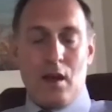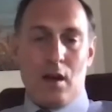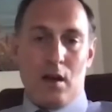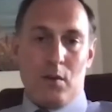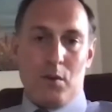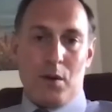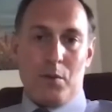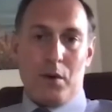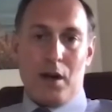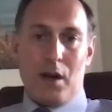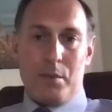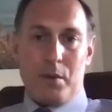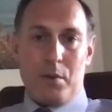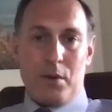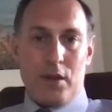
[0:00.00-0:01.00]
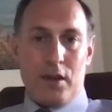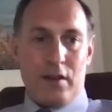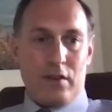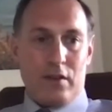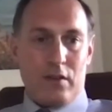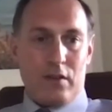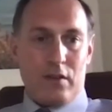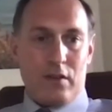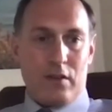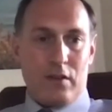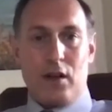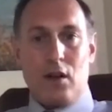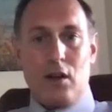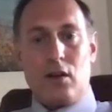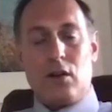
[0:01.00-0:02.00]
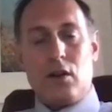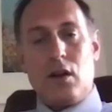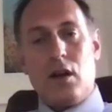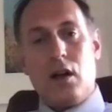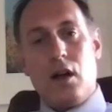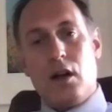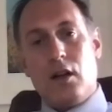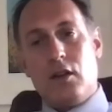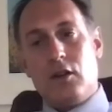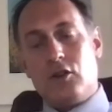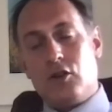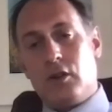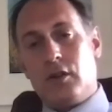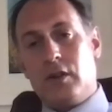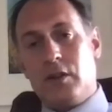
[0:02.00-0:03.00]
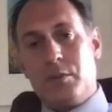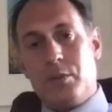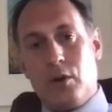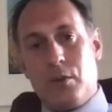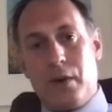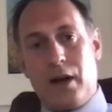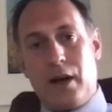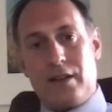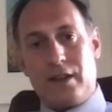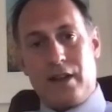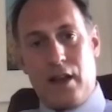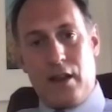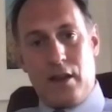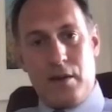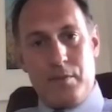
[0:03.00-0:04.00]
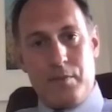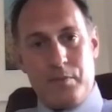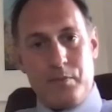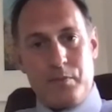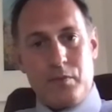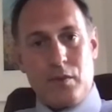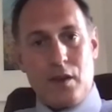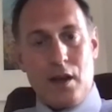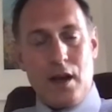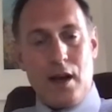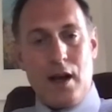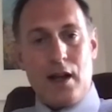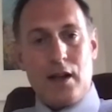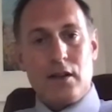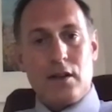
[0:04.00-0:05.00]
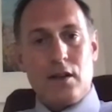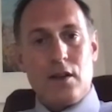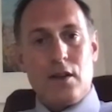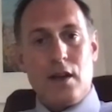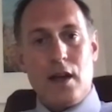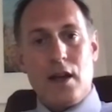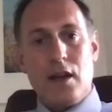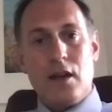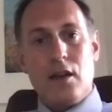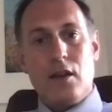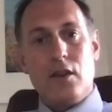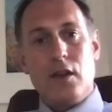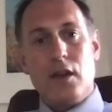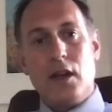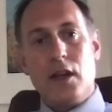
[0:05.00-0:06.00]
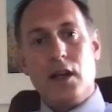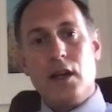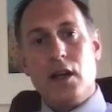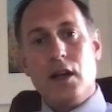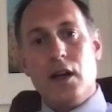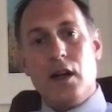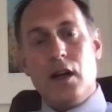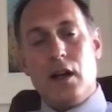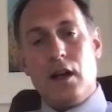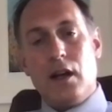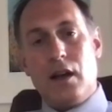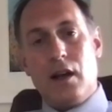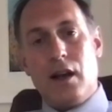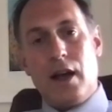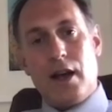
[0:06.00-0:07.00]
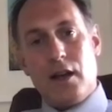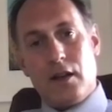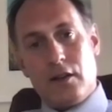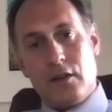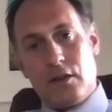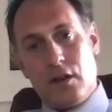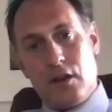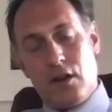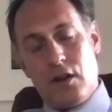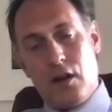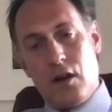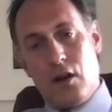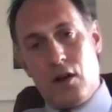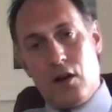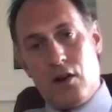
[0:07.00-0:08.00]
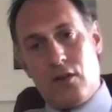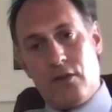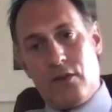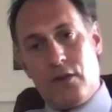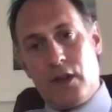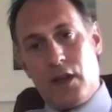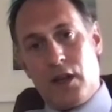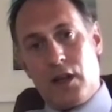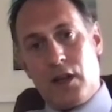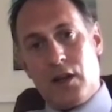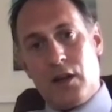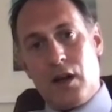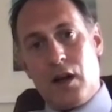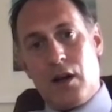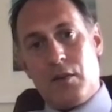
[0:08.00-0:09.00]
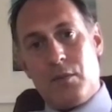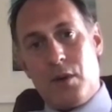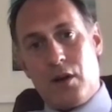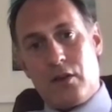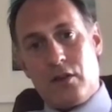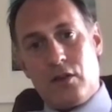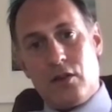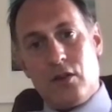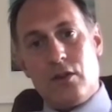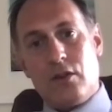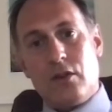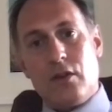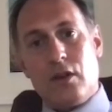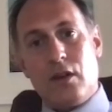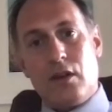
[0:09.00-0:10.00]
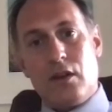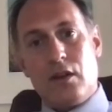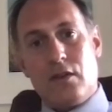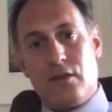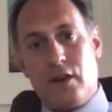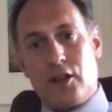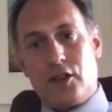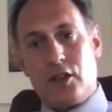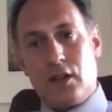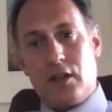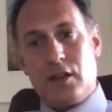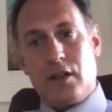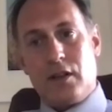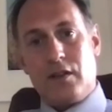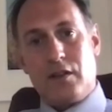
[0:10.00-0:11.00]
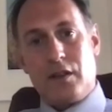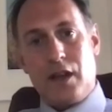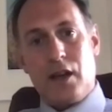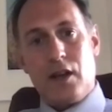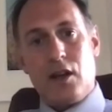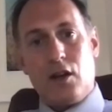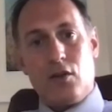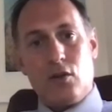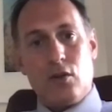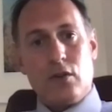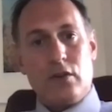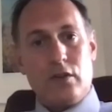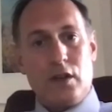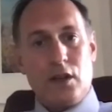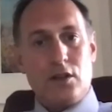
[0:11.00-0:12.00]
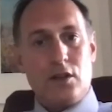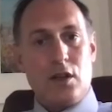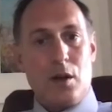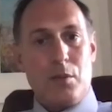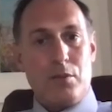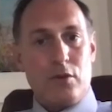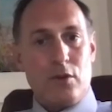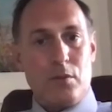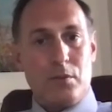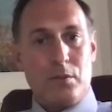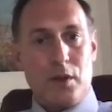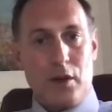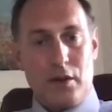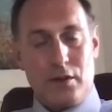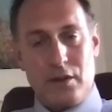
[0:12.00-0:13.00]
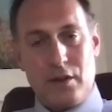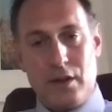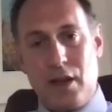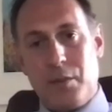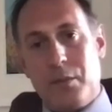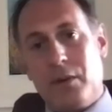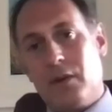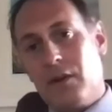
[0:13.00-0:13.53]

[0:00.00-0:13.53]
When we're happy with this, the final joint is put back together, and then the layers of the muscles, the fascia, and the skin are all stitched up from deep,